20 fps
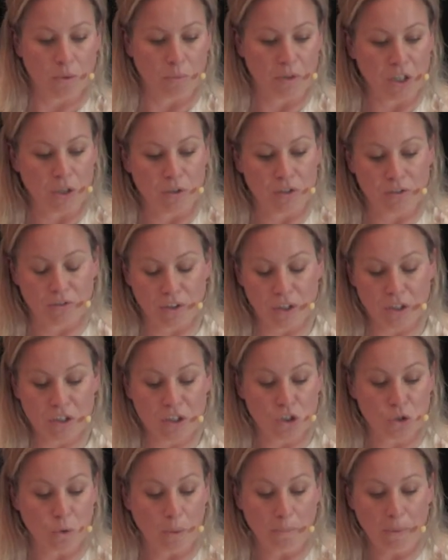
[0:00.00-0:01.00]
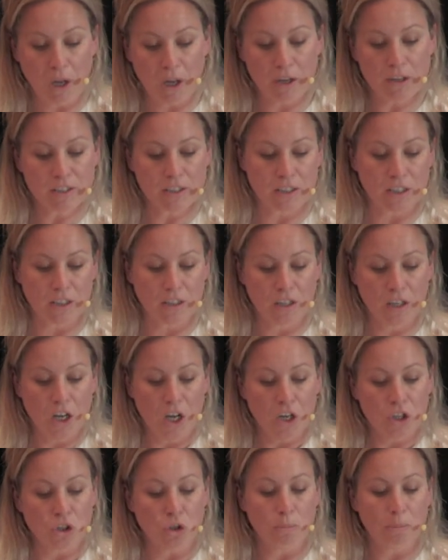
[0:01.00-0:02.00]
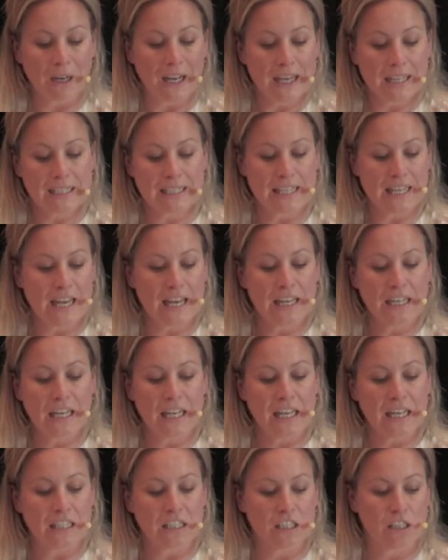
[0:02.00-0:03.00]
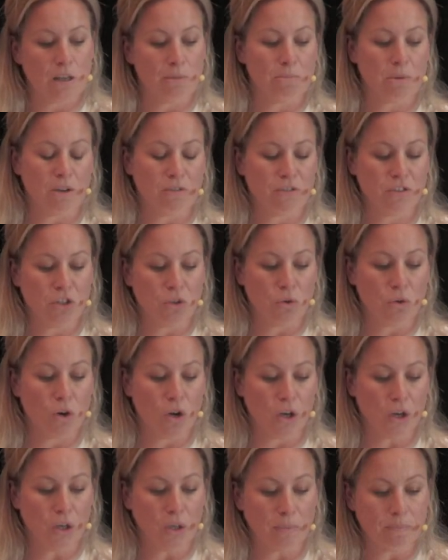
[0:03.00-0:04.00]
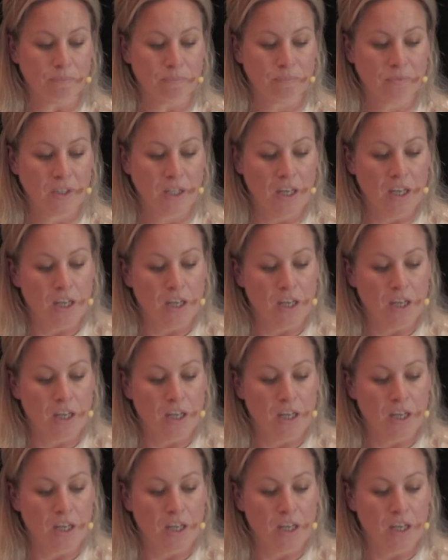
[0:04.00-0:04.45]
When you are devoted to a person, you place their needs above your own.